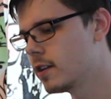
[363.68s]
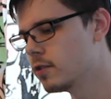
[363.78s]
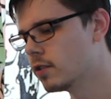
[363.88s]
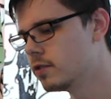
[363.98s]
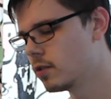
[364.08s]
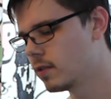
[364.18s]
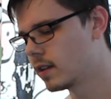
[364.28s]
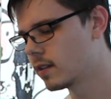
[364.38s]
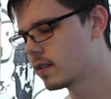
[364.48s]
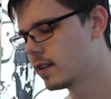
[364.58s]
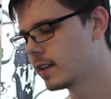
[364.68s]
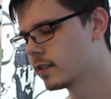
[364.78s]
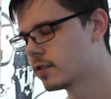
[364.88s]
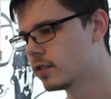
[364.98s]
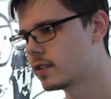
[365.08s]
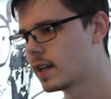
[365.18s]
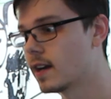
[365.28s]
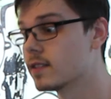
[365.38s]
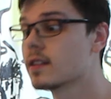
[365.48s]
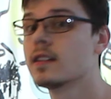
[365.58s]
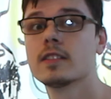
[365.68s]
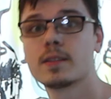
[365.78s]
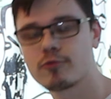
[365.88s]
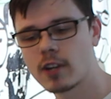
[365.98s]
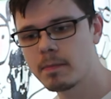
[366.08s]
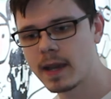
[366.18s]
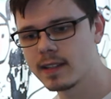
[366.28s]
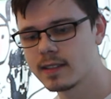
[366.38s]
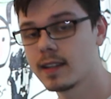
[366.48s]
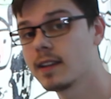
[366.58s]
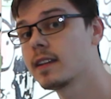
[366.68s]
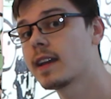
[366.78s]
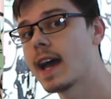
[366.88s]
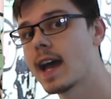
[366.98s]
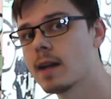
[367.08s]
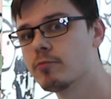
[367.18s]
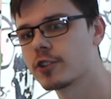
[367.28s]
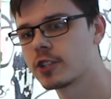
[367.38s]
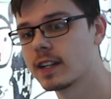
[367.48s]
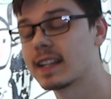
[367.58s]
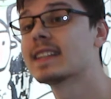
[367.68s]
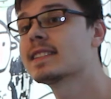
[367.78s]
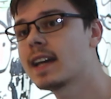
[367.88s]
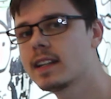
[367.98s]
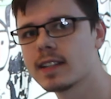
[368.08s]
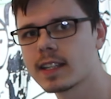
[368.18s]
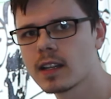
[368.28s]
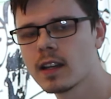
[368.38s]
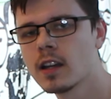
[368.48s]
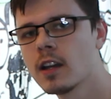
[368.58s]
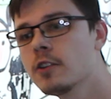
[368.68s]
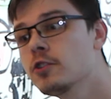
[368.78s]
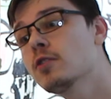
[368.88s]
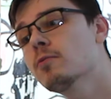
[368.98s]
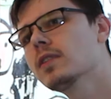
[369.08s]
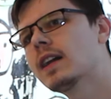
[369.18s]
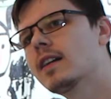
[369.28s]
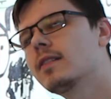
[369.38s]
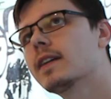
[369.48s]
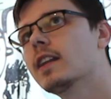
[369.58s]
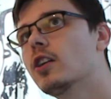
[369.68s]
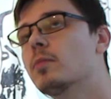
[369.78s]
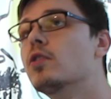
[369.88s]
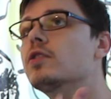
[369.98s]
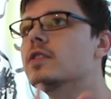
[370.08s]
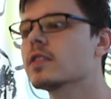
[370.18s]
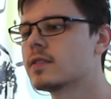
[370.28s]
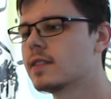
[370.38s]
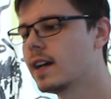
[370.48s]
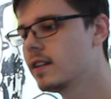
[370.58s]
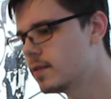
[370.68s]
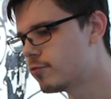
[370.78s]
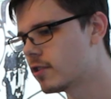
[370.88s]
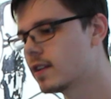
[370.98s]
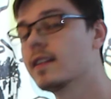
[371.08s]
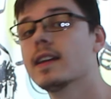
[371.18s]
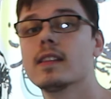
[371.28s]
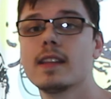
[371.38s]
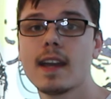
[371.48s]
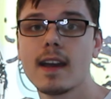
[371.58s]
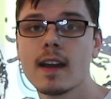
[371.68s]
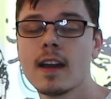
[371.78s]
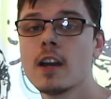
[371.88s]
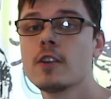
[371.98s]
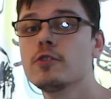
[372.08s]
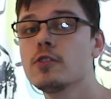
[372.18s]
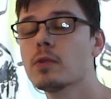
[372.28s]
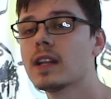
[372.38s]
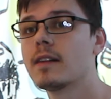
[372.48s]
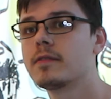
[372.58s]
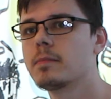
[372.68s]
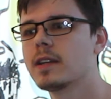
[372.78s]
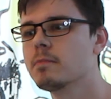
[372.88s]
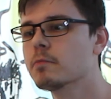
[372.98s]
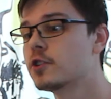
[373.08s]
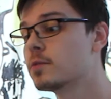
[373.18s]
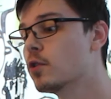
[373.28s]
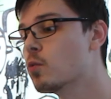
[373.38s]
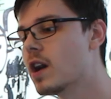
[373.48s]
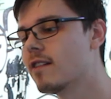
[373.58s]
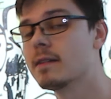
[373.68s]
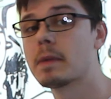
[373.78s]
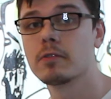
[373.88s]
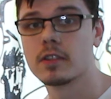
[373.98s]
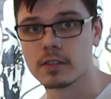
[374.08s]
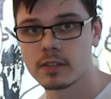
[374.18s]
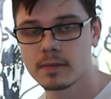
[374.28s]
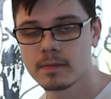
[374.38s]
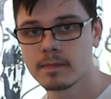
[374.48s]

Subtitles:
you're doing things such as spray painting, airbrushing, sanding, you will have a lot more dust and debris in the air. You will have to be much more wary about dust.